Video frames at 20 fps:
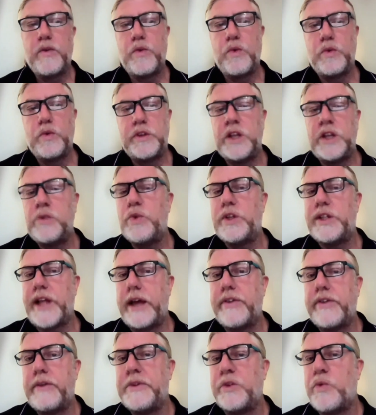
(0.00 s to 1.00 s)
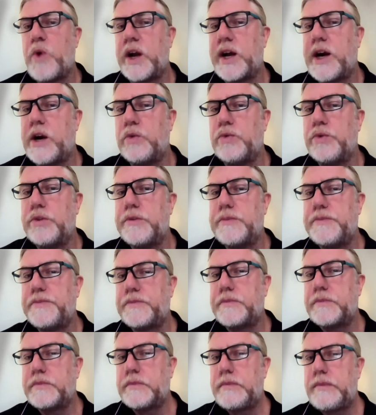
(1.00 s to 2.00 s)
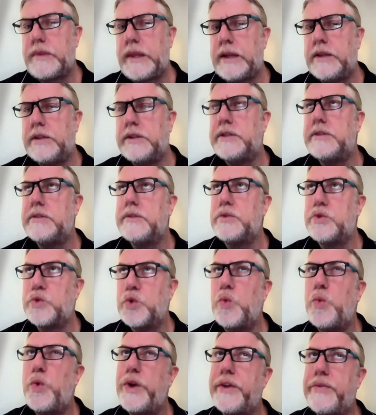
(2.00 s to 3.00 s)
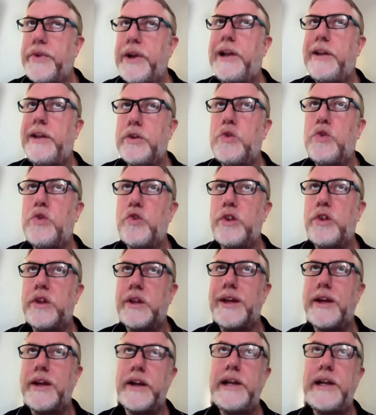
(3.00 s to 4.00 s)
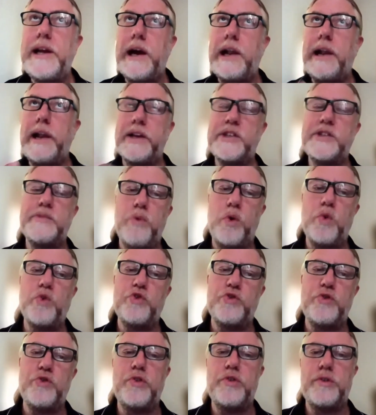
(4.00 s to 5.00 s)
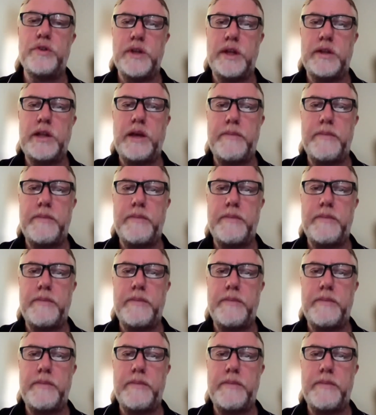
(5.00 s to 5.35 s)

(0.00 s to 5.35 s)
Did we take them into account? Do we really know the real exposure that I'm